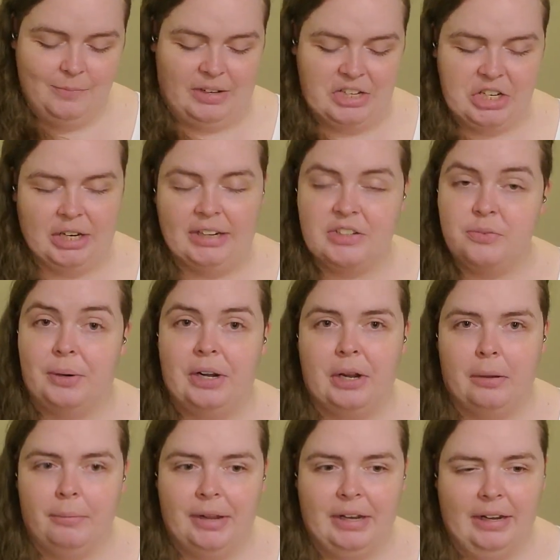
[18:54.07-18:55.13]
My dog is
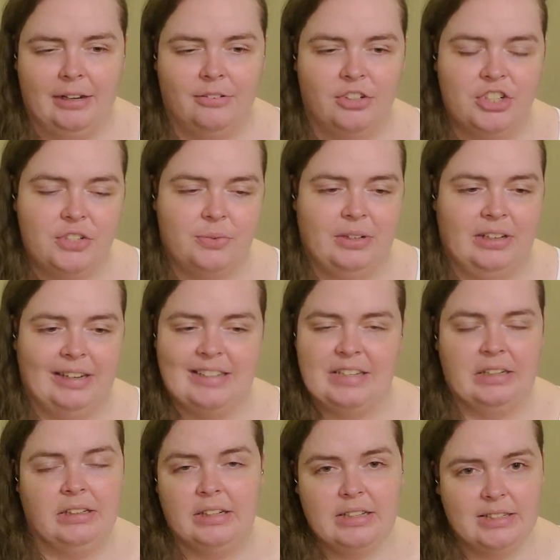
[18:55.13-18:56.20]
running away now. She's
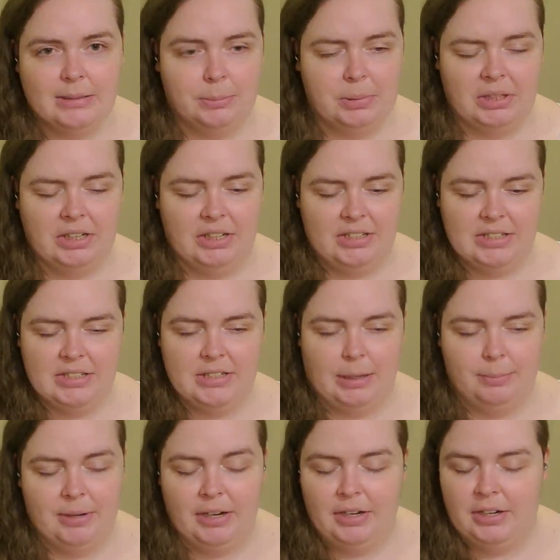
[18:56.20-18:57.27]
realizing that the cymbaling isn't
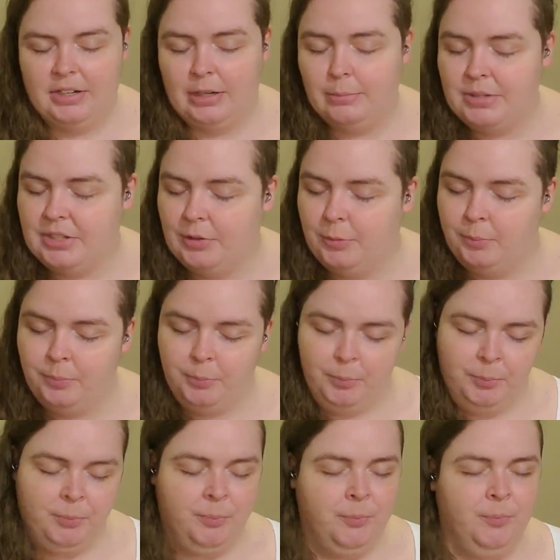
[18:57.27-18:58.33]
stopping anytime soon.
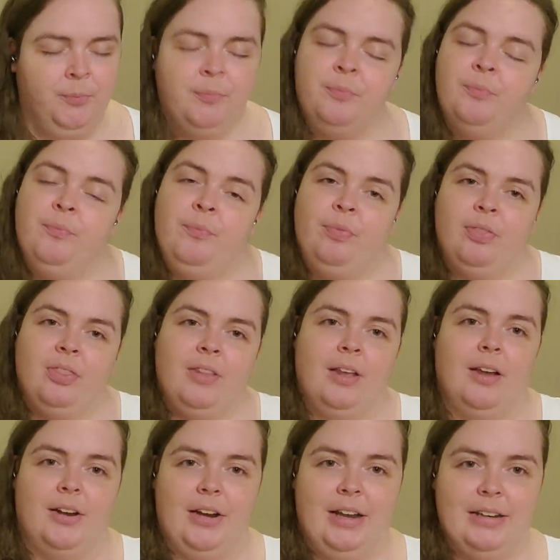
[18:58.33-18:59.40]

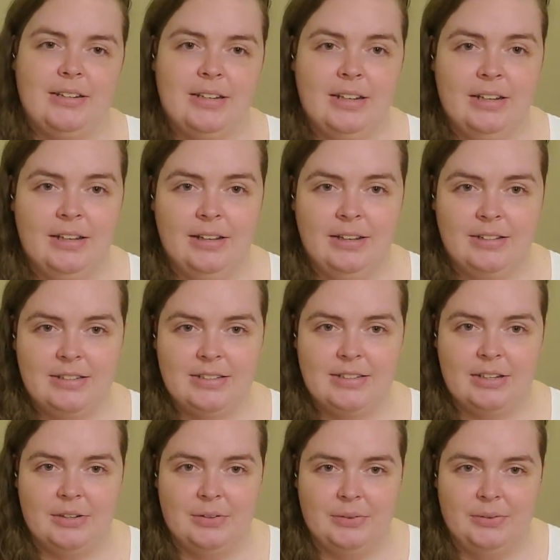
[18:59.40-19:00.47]
All right,
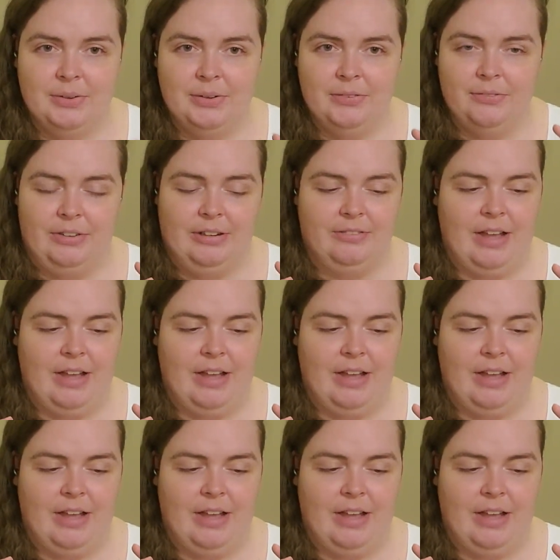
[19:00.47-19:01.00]
so we